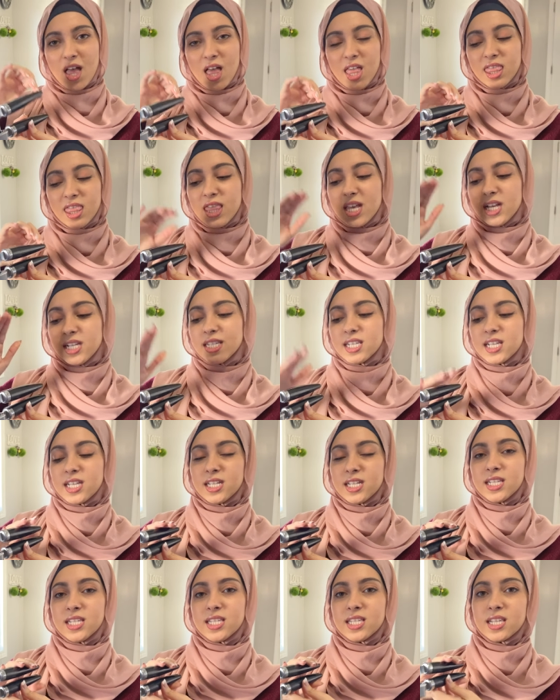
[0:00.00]
This
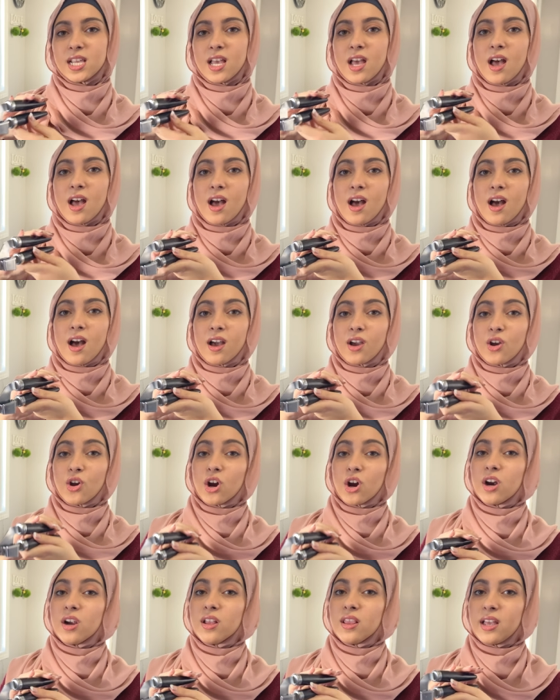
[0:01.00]
is a
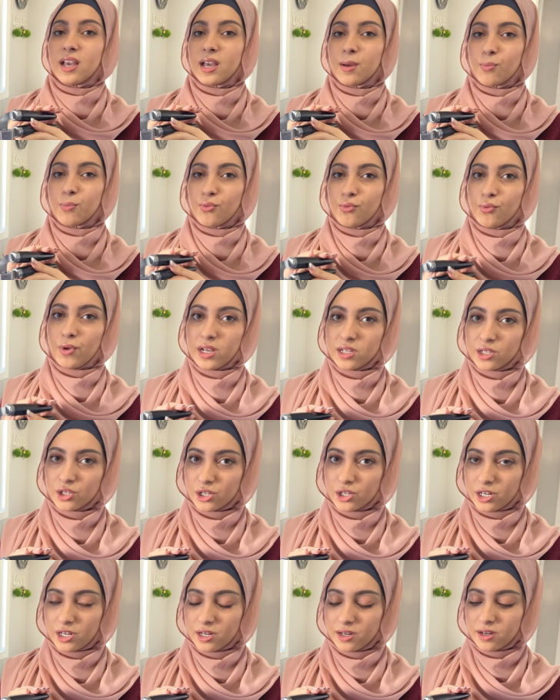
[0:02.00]
garlic
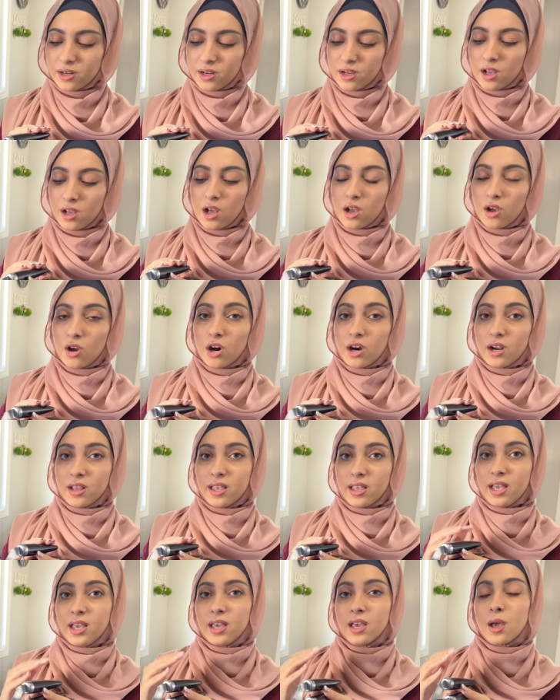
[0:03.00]
presser, a
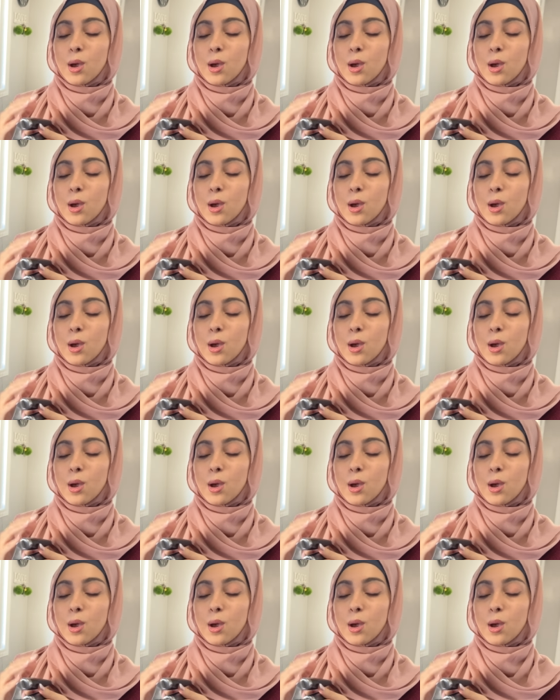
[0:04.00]
garlic